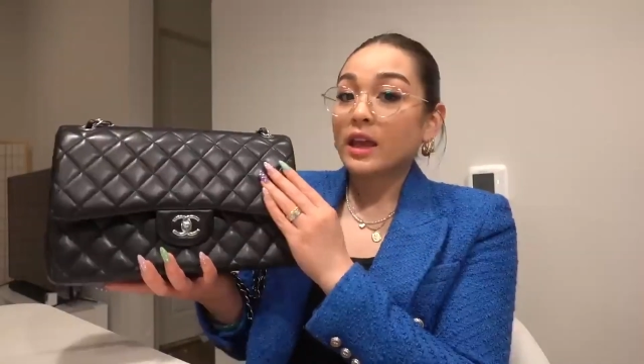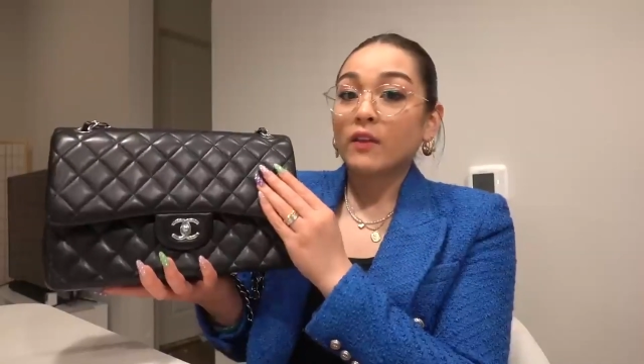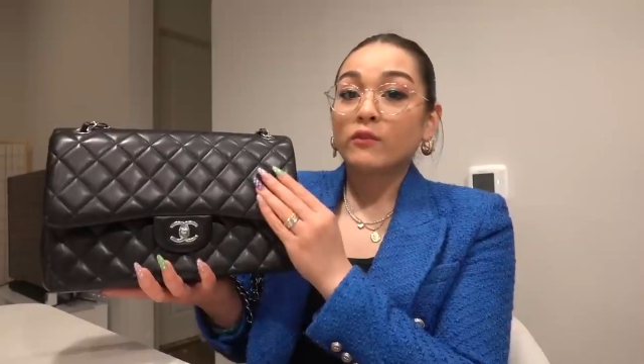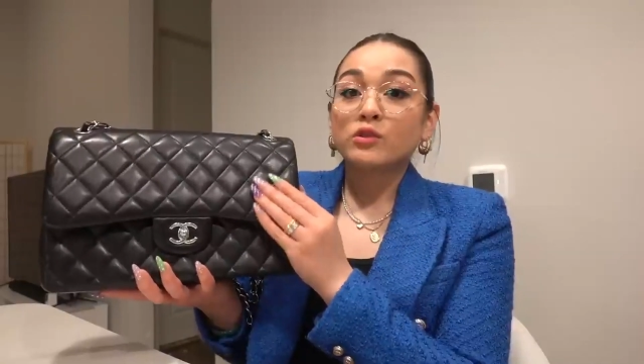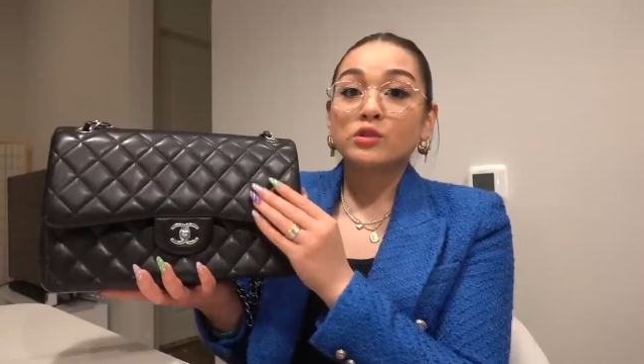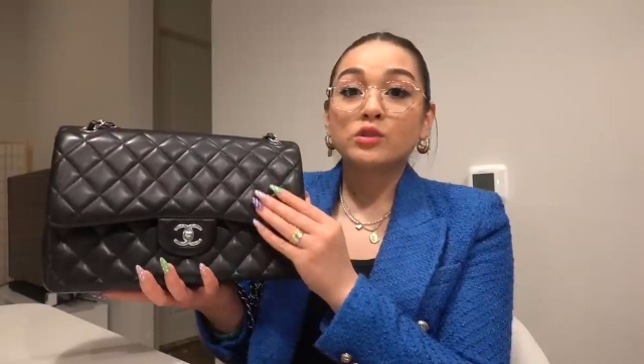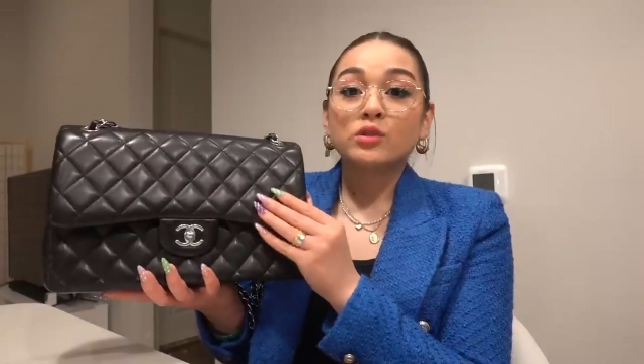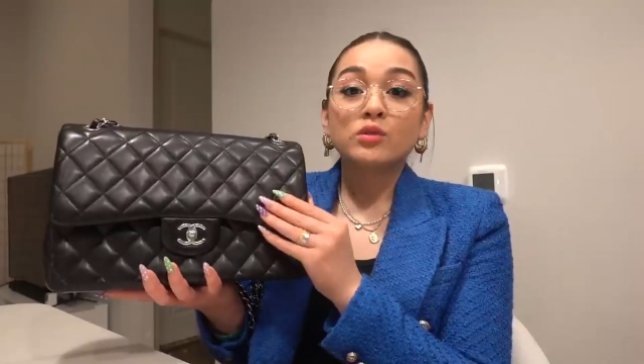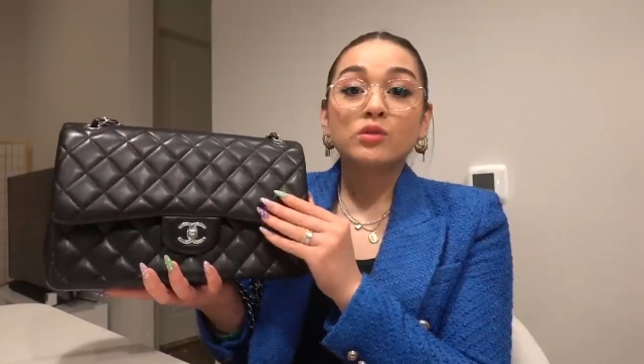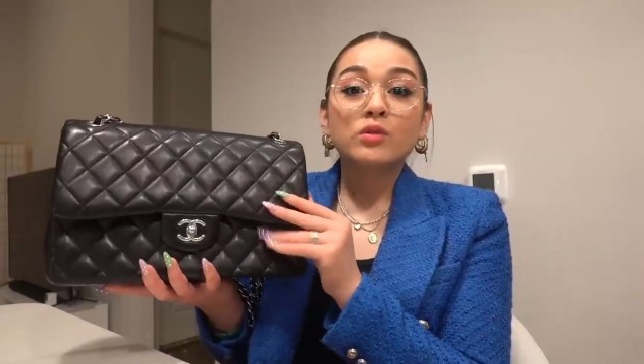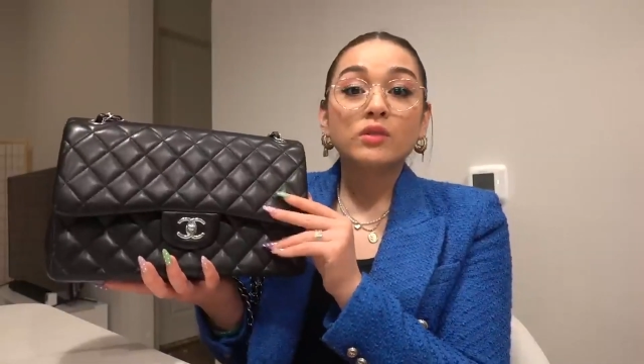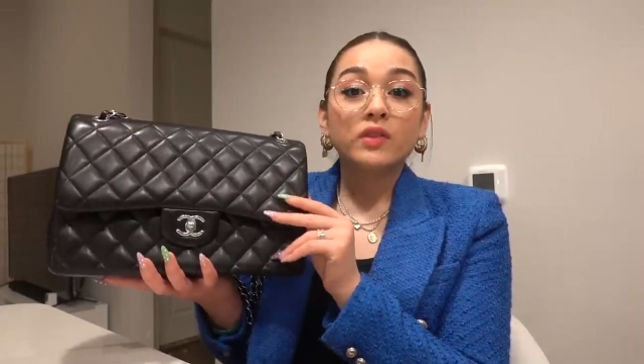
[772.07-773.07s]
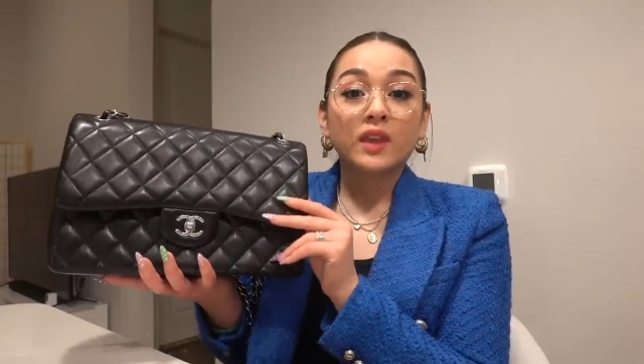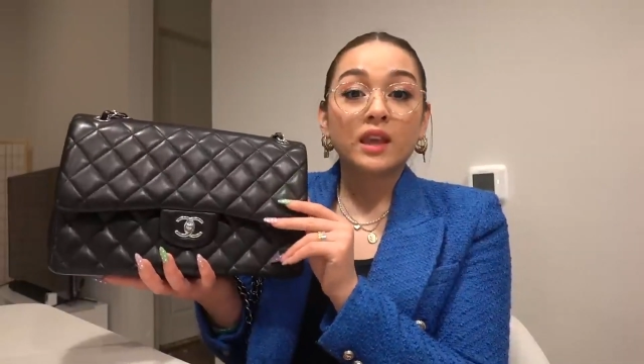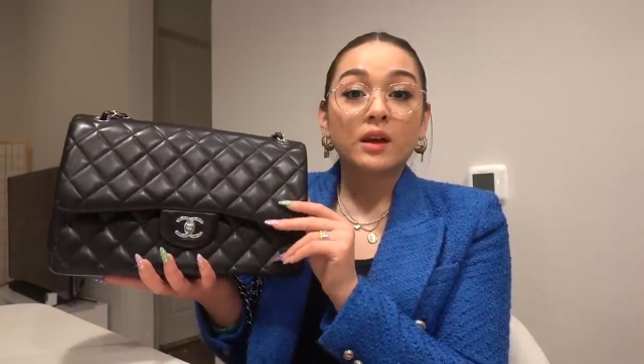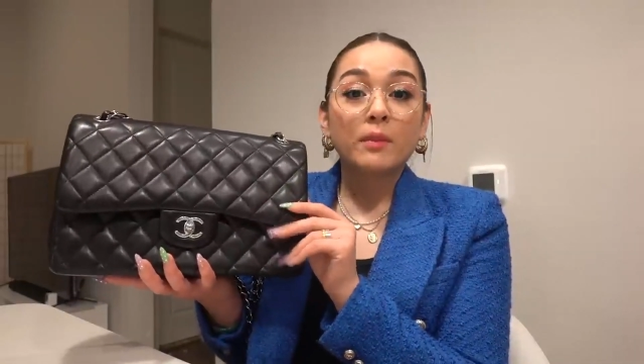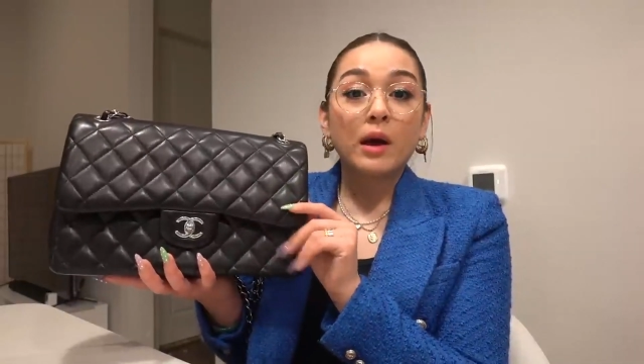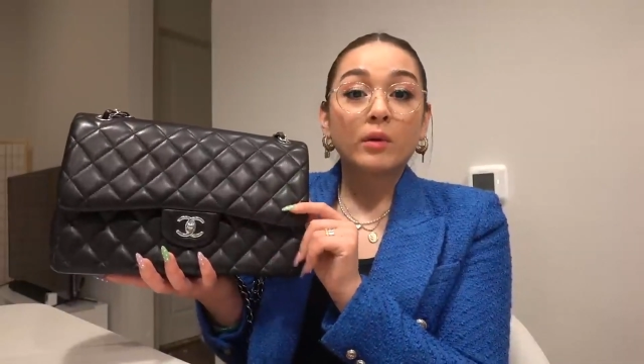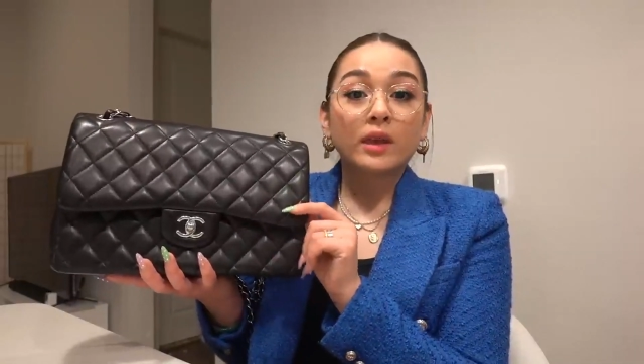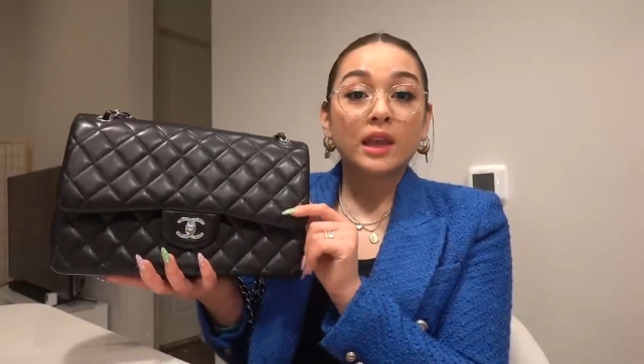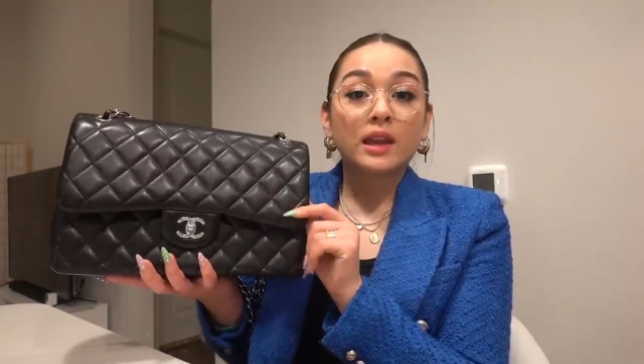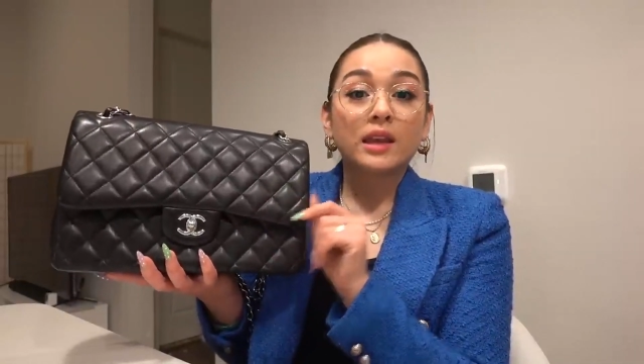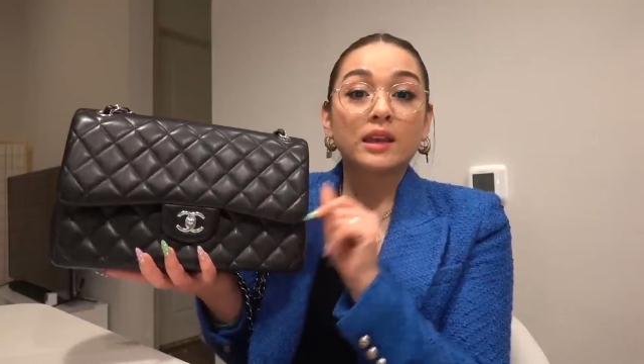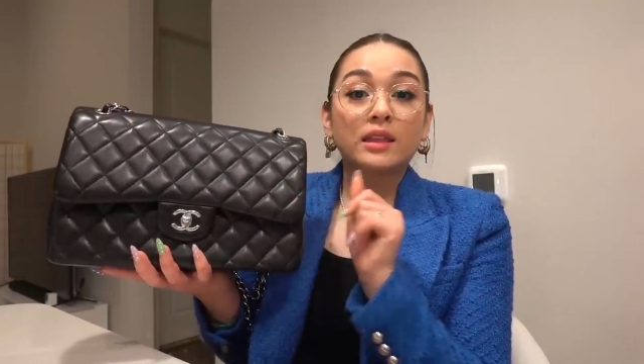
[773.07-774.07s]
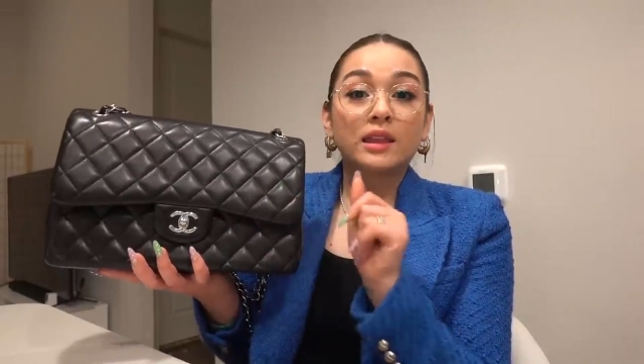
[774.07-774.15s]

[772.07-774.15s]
if you do think about getting